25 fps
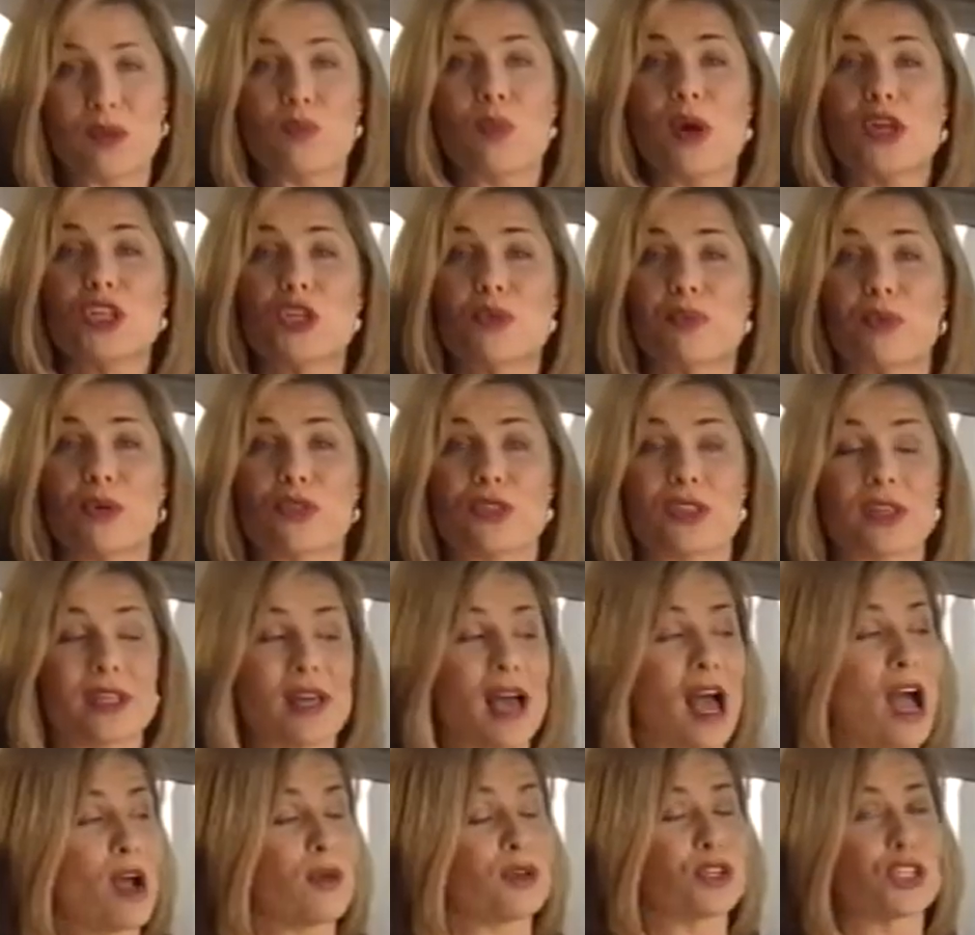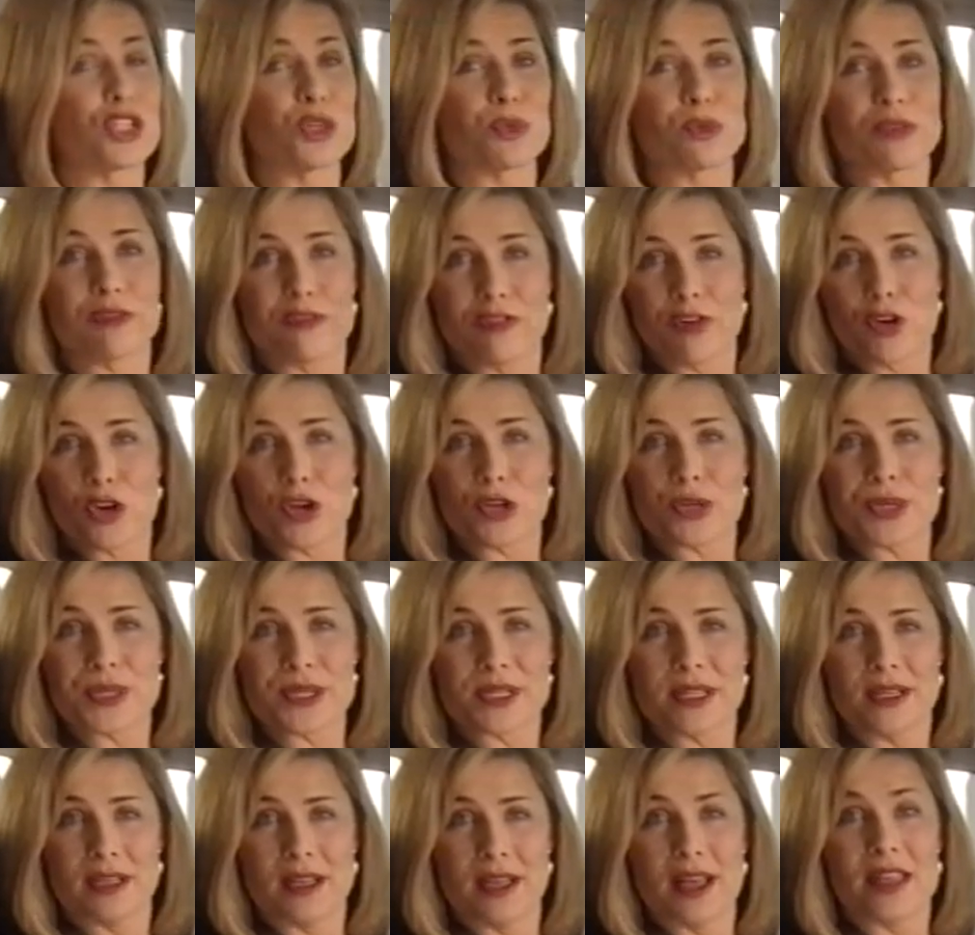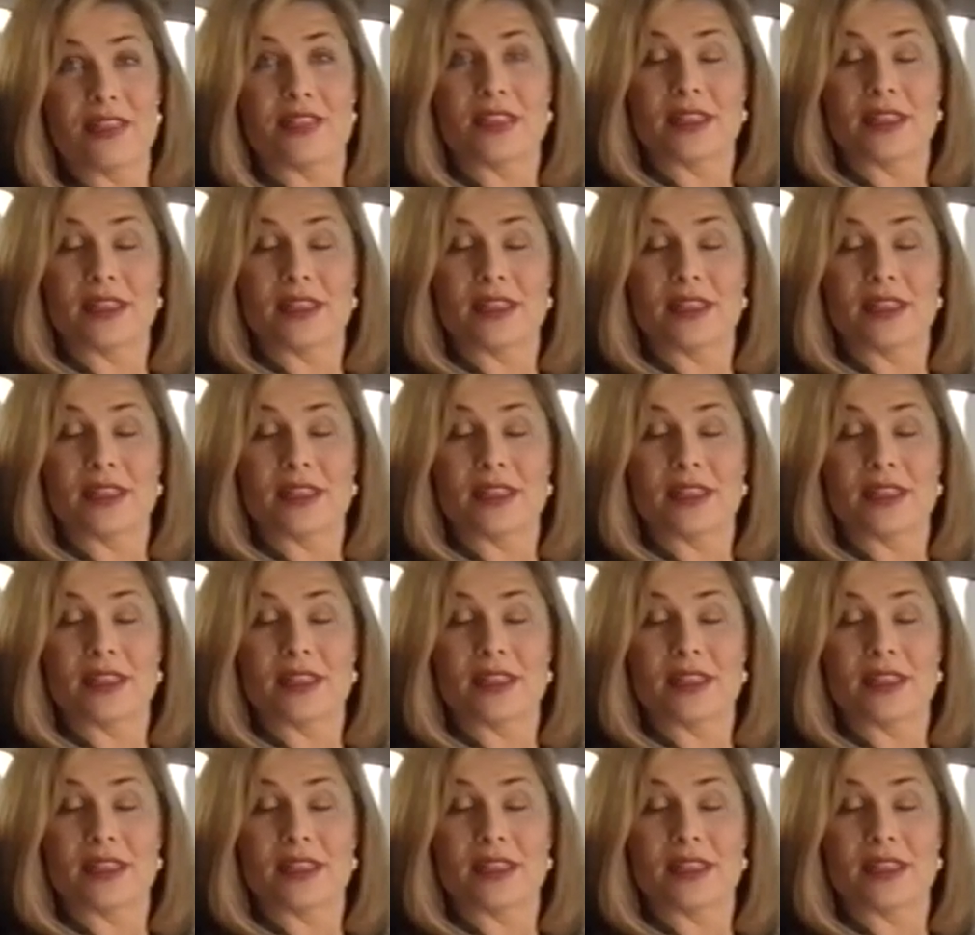And when you put the car into reverse,